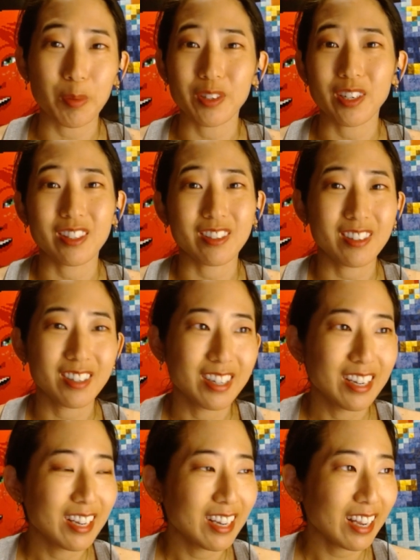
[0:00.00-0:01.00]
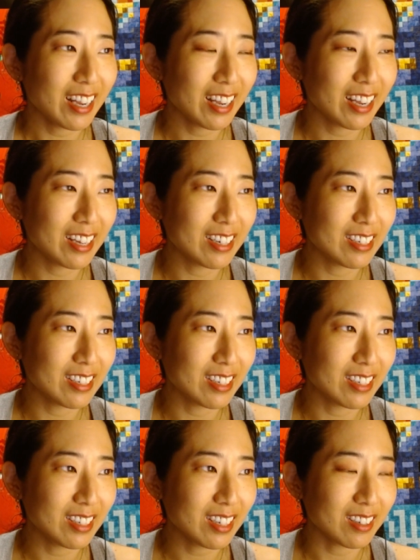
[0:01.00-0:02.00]
or another. And
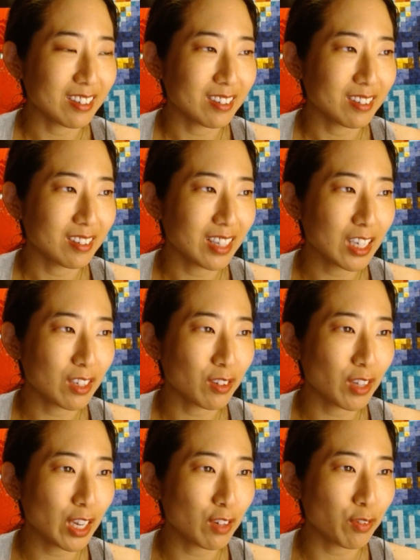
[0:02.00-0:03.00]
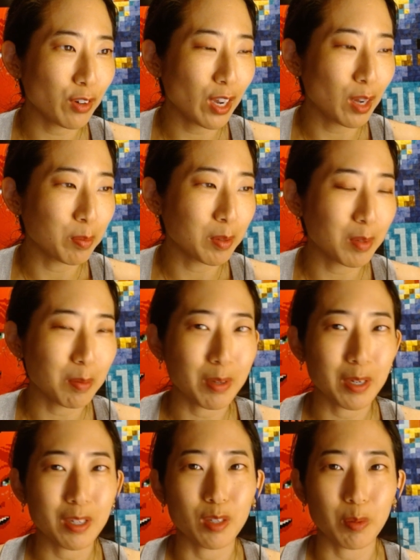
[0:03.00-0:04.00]
yeah, thanks for helping me
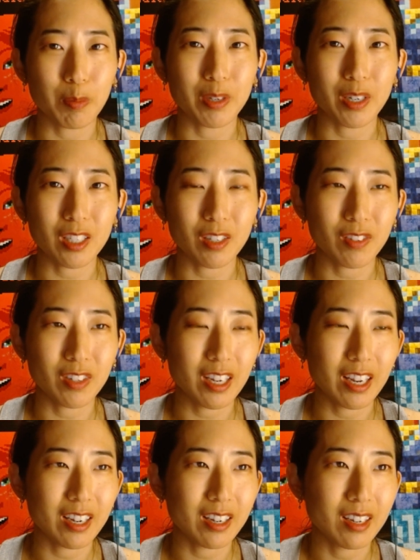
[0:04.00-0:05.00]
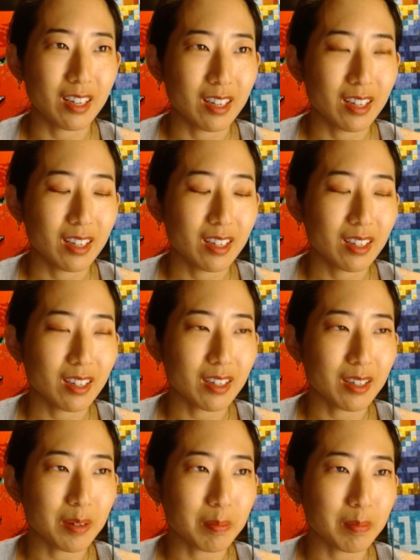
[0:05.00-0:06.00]
be super productive today.
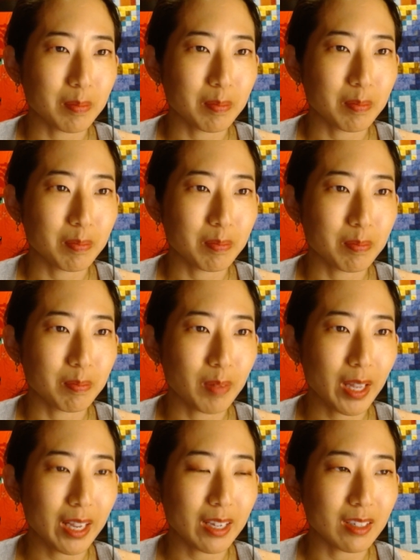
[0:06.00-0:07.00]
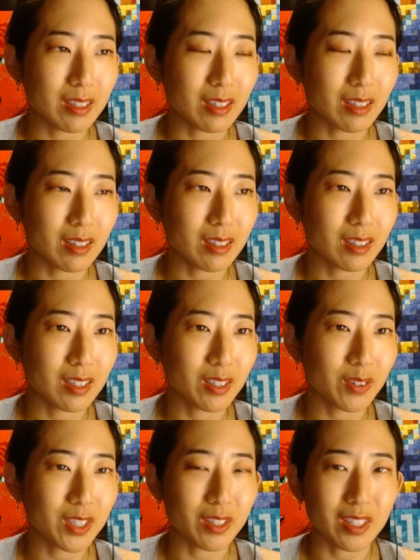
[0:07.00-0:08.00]
And it's
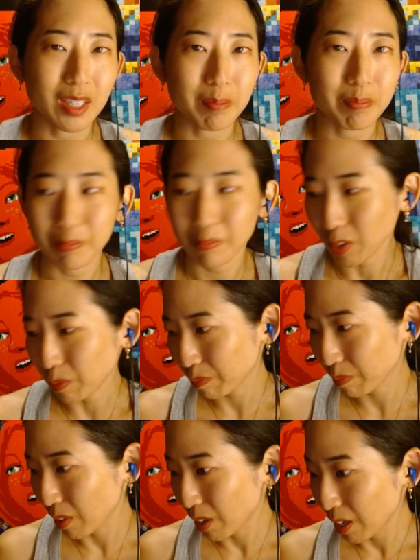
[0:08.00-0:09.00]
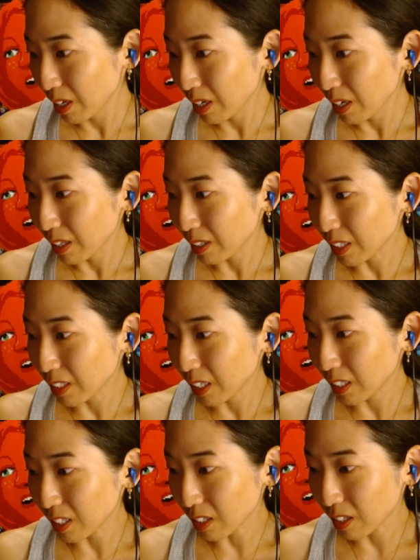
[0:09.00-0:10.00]
always a good time. So let's
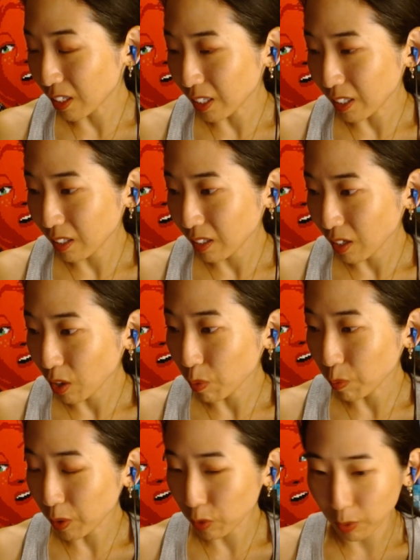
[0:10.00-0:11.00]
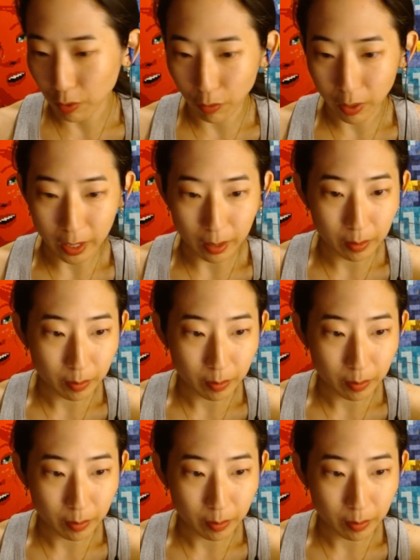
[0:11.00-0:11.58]
get this on. Oh, well, 24 now.